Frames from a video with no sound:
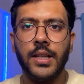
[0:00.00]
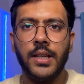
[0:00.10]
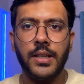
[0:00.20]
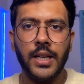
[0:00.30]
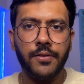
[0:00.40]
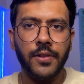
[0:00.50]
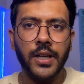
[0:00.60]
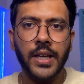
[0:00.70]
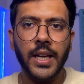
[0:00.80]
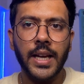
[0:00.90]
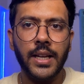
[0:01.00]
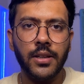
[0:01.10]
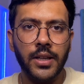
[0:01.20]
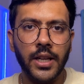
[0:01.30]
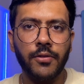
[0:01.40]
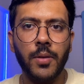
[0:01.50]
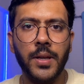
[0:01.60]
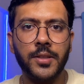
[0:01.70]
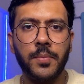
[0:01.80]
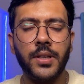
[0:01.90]
Networking and learning from
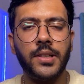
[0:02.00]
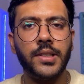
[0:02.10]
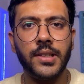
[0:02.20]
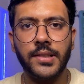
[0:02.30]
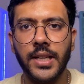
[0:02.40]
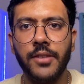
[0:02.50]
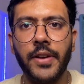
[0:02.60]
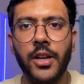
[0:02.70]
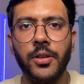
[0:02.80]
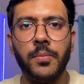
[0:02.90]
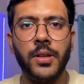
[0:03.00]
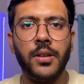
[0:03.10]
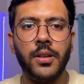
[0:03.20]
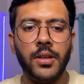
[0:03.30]
experts is invaluable.